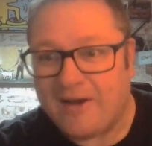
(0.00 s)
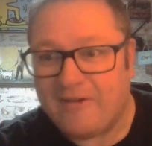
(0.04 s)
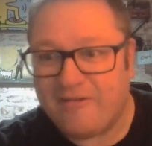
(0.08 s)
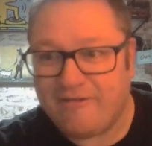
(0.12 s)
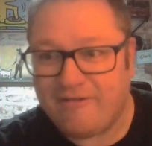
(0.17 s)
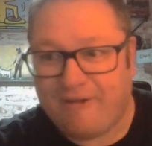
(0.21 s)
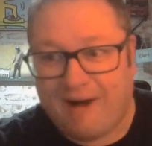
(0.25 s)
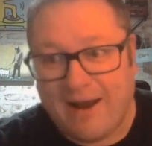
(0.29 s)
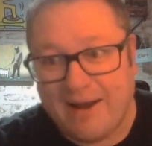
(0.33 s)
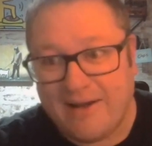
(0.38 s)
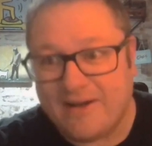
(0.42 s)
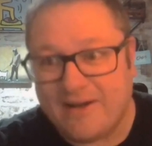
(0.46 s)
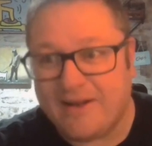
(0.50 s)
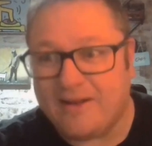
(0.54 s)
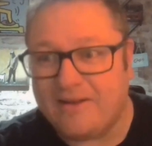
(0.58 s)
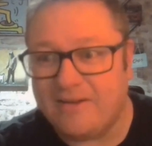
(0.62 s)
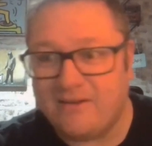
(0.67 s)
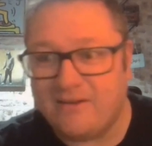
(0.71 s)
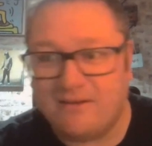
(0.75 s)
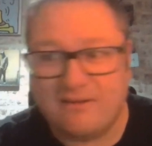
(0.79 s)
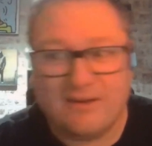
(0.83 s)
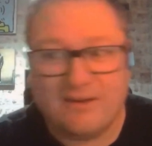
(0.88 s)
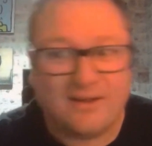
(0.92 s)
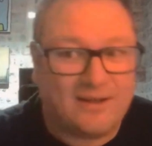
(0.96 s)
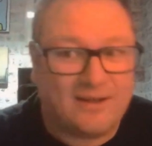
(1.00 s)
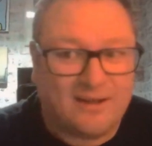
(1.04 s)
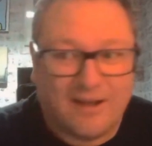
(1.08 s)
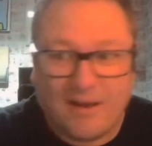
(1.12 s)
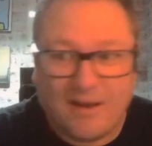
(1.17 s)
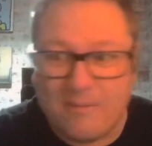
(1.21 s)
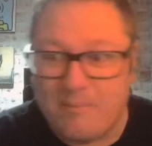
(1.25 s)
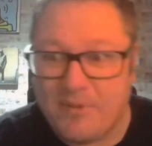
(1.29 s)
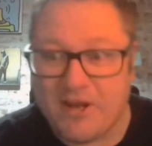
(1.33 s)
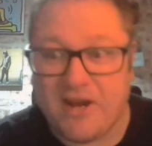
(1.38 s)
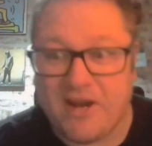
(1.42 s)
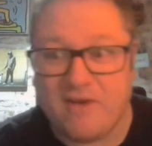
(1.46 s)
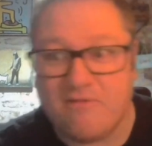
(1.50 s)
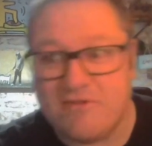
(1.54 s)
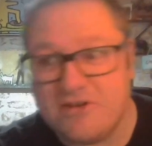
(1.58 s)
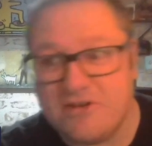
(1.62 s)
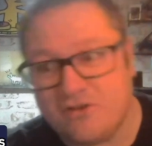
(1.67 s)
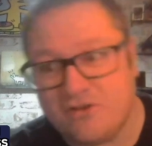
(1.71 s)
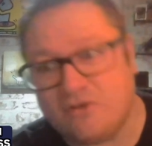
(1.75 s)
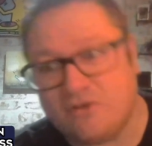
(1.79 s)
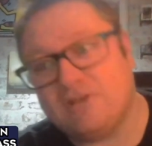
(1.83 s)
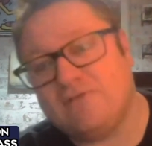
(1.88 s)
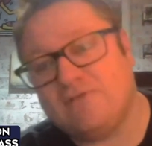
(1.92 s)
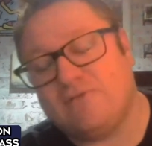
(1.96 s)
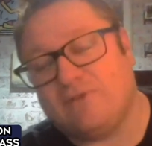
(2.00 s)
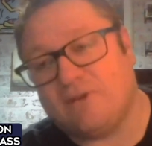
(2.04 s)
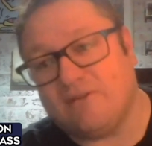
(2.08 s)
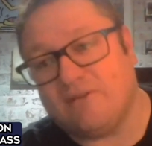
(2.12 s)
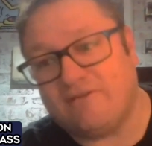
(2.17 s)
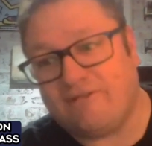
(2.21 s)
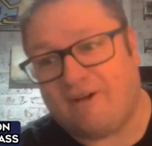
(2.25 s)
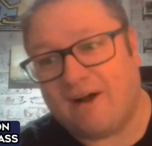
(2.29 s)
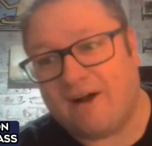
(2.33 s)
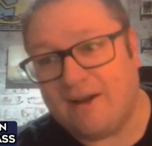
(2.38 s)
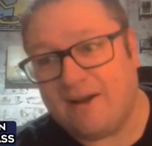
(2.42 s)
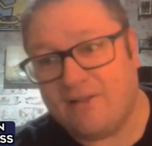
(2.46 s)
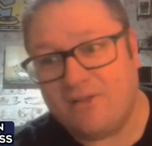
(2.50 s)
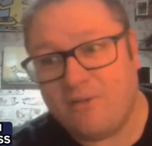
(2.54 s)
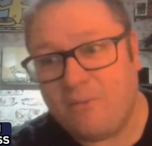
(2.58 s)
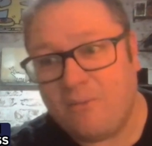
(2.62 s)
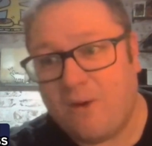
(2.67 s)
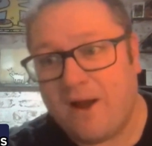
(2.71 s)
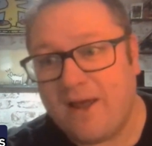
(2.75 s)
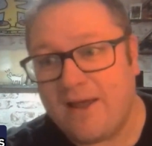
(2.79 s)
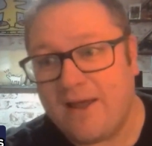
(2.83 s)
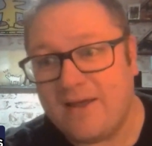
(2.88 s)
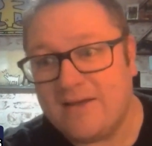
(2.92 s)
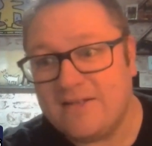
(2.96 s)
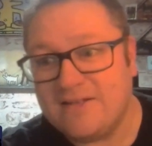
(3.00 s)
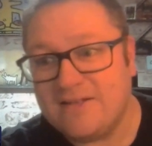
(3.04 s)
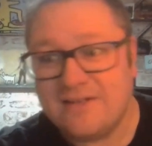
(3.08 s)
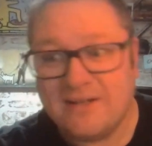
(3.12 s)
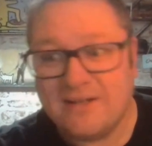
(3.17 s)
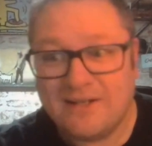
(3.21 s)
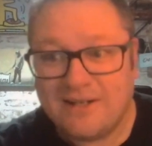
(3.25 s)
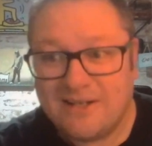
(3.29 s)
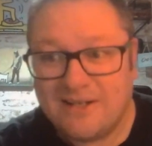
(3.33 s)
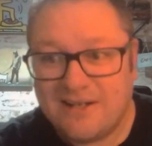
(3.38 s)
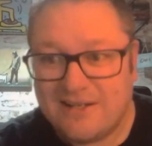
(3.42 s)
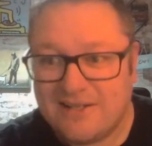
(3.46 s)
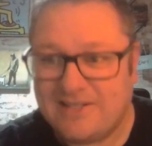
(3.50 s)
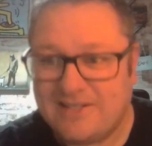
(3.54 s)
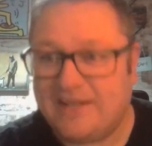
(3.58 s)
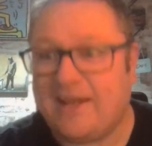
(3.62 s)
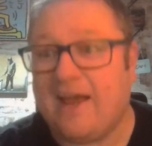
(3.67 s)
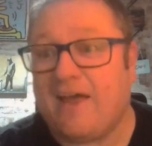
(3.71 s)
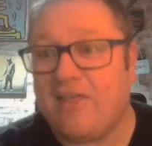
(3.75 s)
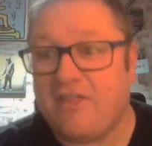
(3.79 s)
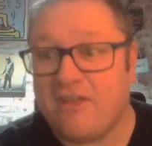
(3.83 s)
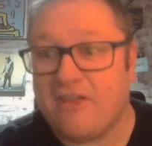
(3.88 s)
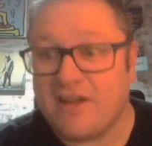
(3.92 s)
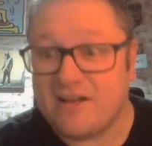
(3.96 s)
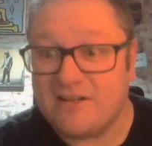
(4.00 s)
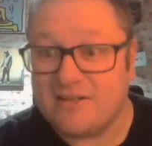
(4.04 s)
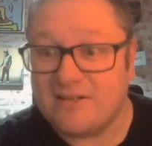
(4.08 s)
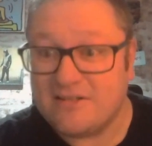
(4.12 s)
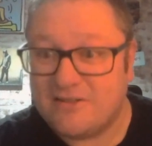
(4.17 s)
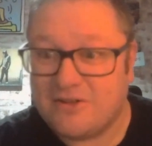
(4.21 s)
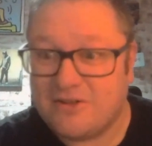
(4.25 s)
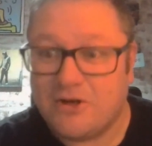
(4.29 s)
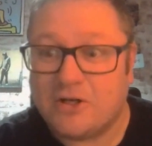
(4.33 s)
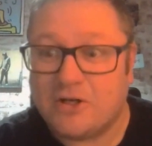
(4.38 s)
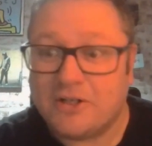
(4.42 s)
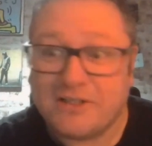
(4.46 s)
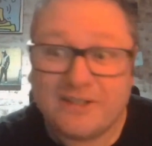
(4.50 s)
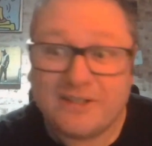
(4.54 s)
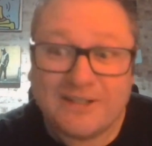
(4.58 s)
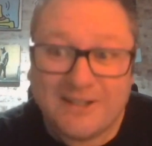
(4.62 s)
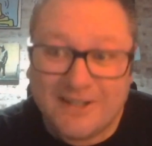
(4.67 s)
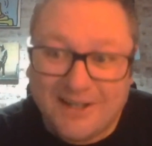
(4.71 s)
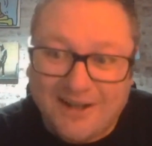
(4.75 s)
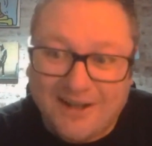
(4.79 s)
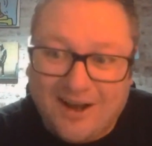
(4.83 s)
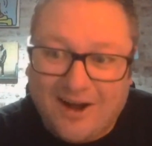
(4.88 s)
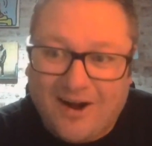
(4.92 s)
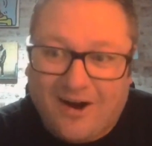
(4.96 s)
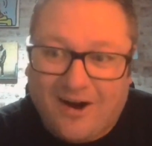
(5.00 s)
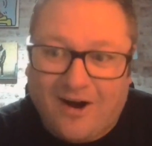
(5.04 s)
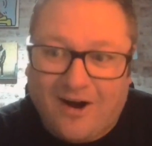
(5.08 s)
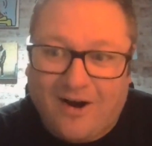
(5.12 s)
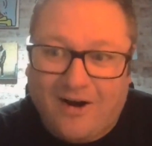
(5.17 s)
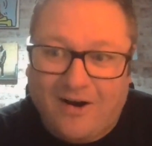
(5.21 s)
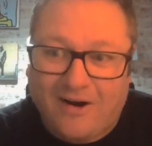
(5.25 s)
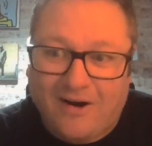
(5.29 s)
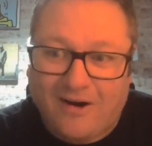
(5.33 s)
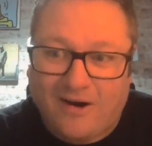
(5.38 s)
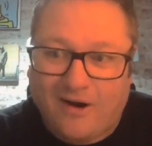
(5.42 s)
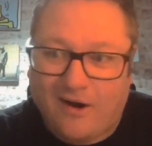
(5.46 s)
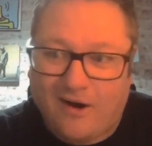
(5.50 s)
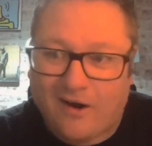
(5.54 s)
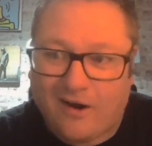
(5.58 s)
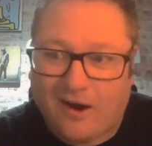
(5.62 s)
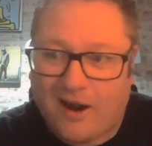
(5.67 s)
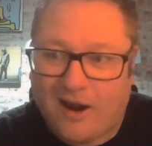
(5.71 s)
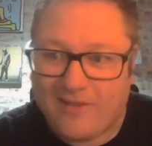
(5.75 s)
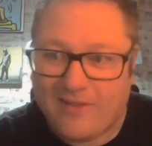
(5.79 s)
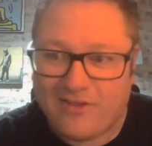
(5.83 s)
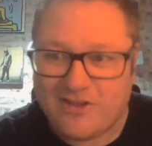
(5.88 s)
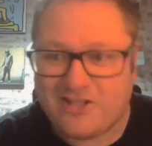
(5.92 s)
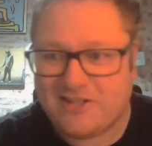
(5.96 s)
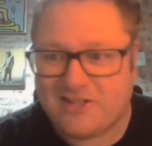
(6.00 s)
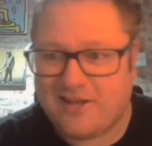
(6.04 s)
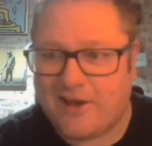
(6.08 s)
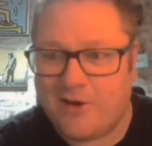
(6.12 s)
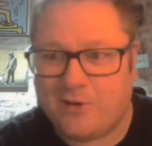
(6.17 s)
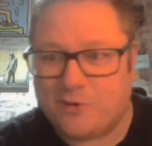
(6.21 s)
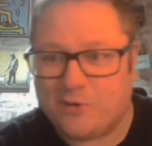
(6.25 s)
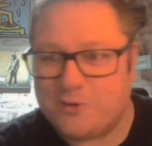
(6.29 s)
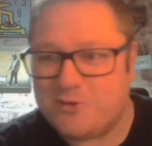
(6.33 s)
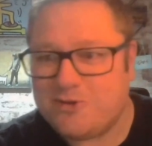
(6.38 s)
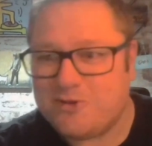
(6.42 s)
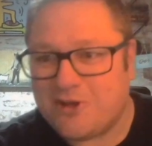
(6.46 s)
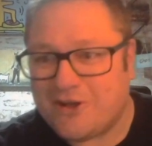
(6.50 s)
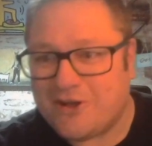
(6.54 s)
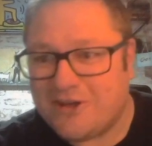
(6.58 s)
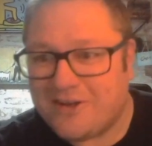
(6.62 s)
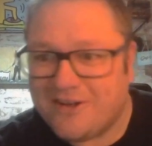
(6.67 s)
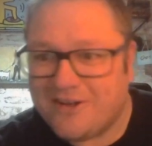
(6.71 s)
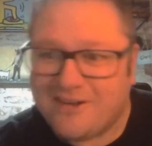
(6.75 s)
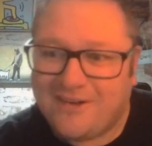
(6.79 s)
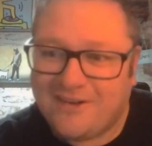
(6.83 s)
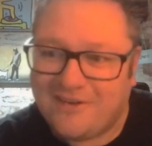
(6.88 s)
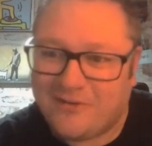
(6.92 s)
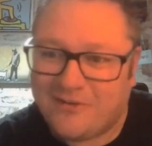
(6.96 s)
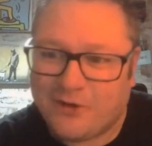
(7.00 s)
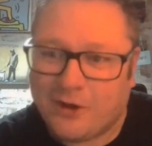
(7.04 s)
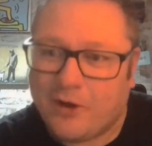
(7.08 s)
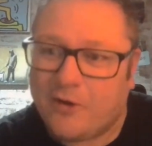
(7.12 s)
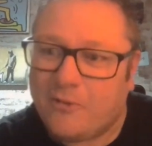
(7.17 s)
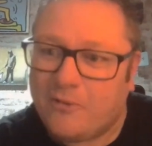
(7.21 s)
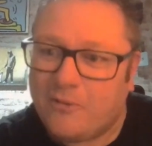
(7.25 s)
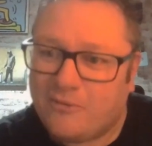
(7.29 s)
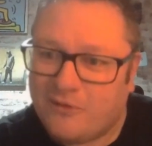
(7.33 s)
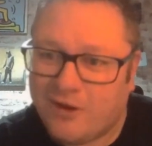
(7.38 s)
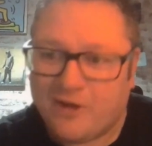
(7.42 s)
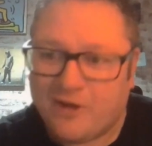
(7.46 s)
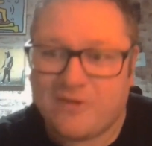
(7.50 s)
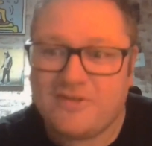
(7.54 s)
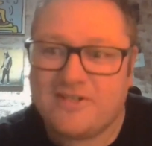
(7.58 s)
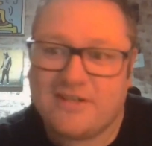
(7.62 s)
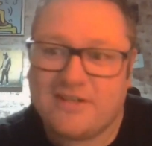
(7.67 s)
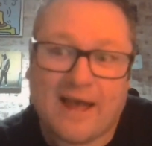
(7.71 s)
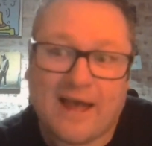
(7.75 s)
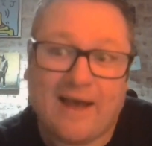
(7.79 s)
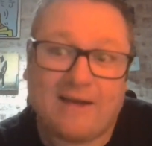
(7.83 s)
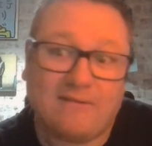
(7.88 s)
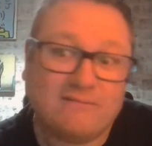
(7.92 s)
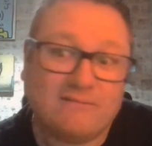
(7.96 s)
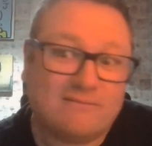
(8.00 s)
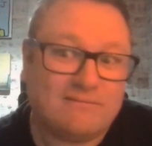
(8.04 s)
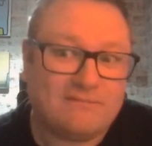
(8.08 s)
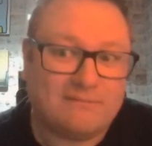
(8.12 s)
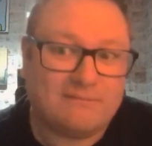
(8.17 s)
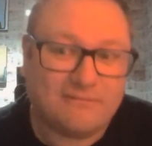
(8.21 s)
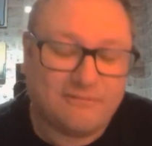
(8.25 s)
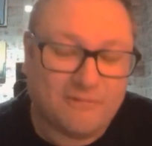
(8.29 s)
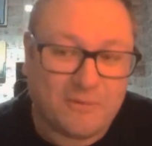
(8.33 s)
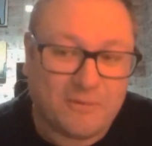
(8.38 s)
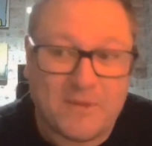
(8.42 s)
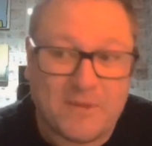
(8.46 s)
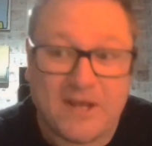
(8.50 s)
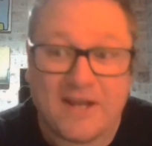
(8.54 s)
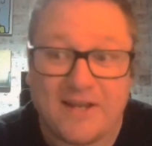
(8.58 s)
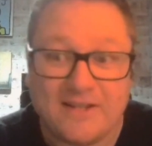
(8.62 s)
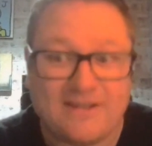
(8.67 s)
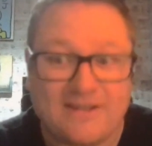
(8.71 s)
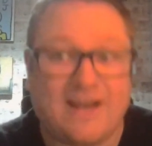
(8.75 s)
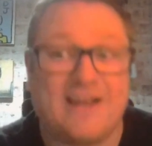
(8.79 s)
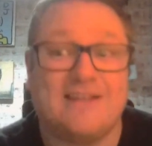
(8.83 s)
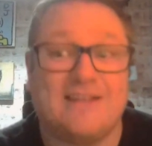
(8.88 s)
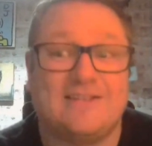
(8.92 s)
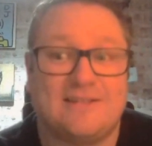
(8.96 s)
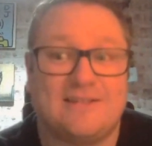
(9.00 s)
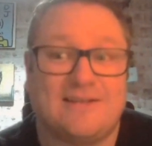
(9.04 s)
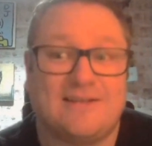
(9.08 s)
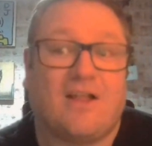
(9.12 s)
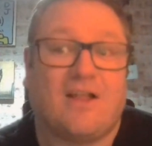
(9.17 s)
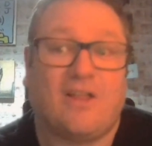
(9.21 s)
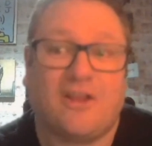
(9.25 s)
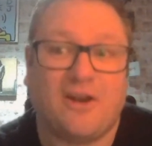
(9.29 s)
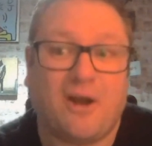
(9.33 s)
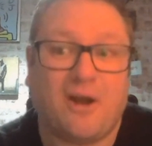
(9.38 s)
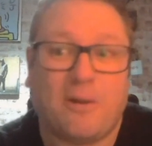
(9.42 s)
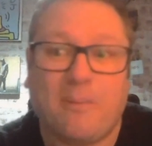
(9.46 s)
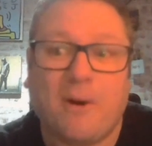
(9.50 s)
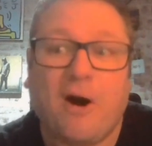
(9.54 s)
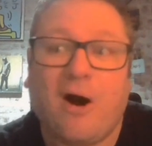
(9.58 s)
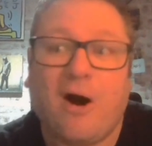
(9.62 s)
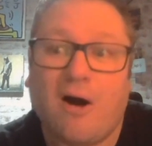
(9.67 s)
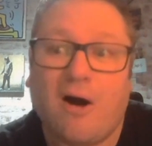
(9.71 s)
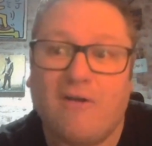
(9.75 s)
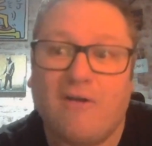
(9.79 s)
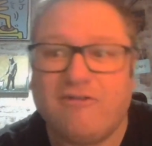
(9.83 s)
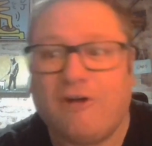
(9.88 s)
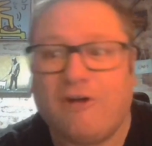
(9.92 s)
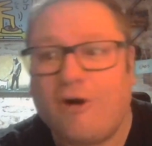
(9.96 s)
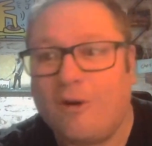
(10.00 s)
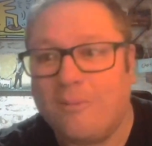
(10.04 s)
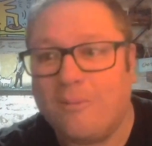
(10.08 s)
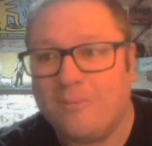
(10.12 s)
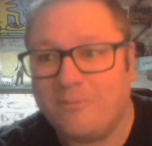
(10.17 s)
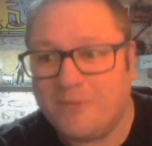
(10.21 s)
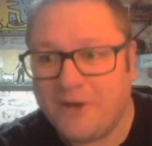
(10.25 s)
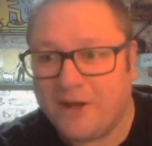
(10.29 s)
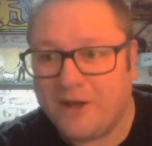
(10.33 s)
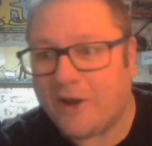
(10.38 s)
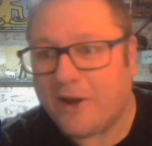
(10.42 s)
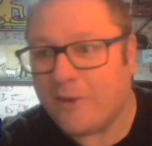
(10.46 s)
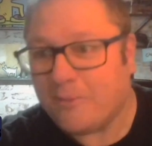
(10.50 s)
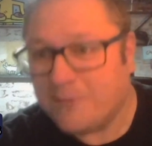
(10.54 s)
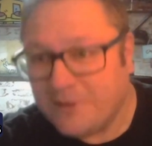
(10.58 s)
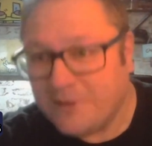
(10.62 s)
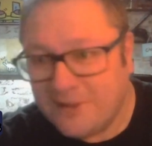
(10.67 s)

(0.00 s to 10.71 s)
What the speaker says: finding and being resourceful in finding the ways to get things done are like the skills that set, for me, data talent apart from, a